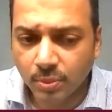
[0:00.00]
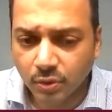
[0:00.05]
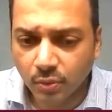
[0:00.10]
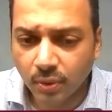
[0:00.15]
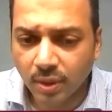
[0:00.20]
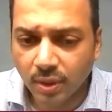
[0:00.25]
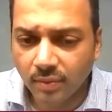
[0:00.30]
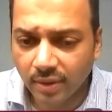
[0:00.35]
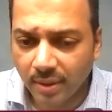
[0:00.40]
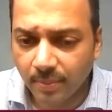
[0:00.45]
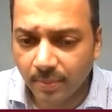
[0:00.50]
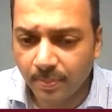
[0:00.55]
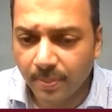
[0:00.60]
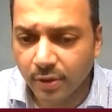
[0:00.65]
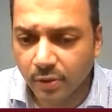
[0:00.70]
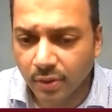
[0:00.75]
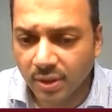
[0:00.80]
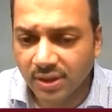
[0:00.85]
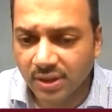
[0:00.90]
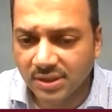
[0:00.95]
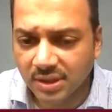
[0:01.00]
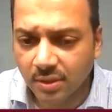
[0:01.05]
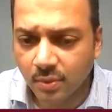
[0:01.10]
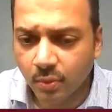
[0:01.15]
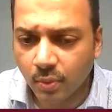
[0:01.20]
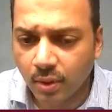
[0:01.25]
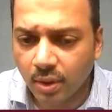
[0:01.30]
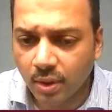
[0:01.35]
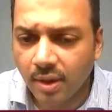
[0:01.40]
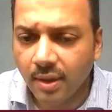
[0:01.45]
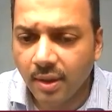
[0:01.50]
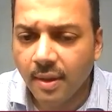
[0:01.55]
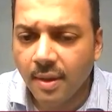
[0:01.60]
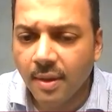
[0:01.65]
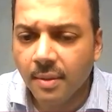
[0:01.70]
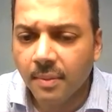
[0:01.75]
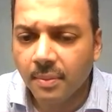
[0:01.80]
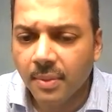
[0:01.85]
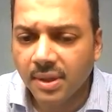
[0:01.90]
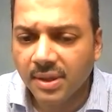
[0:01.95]
So while we depend on the external world,
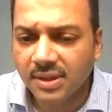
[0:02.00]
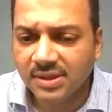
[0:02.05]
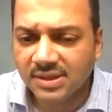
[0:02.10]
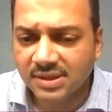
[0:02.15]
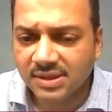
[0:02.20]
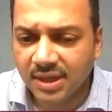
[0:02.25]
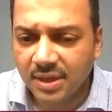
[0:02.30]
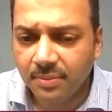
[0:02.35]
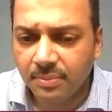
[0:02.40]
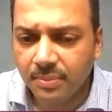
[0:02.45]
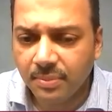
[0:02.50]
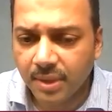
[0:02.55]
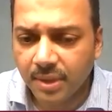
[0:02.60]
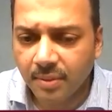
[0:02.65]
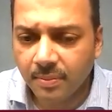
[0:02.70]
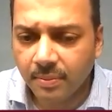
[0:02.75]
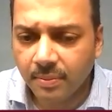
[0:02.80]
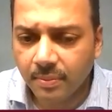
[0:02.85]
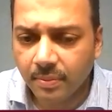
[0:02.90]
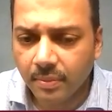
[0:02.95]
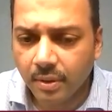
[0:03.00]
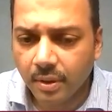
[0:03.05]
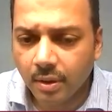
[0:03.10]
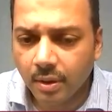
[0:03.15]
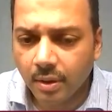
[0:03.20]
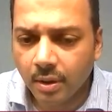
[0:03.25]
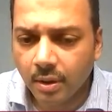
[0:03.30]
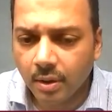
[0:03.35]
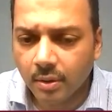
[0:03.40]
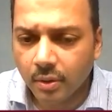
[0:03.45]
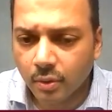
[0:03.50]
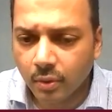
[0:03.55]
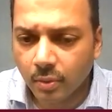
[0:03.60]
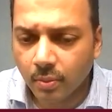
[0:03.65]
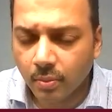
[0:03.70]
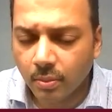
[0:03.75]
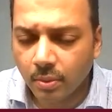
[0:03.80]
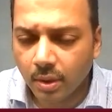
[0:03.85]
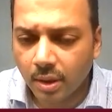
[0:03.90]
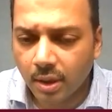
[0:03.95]
but at the same time,
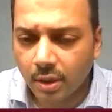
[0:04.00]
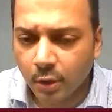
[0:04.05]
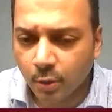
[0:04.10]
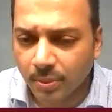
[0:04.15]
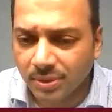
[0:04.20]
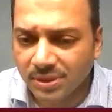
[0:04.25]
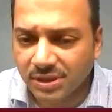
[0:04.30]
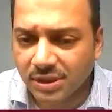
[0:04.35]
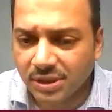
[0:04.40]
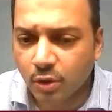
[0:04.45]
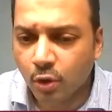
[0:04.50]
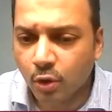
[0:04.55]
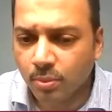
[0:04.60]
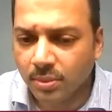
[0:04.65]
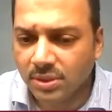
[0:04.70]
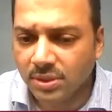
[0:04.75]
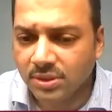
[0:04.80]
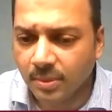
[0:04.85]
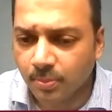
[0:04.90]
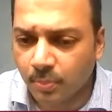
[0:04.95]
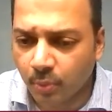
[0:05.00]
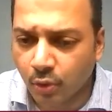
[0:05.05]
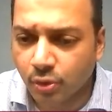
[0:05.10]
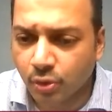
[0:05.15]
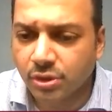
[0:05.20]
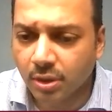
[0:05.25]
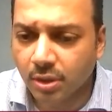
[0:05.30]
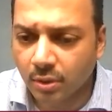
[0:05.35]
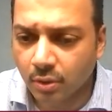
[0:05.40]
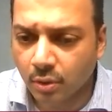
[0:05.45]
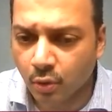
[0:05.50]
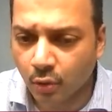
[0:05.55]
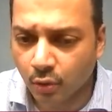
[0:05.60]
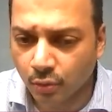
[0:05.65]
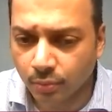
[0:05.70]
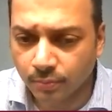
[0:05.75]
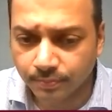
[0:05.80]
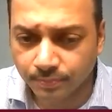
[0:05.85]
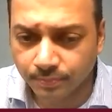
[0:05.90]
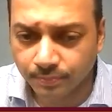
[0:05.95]
our domestic economy supports our
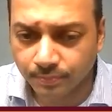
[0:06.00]
growth.